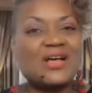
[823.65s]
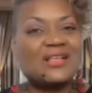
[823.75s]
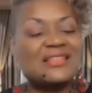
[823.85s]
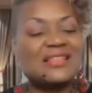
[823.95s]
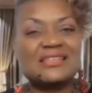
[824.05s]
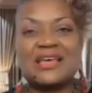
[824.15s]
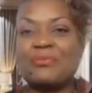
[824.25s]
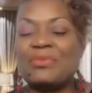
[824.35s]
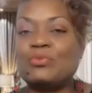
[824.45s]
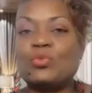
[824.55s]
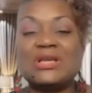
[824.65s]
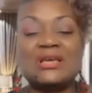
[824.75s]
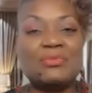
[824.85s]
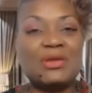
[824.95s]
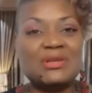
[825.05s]
When
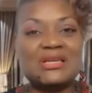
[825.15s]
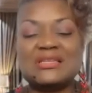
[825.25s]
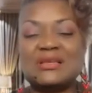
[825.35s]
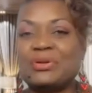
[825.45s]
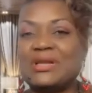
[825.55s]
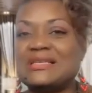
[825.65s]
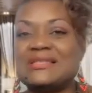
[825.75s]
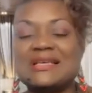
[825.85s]
commitment is in place,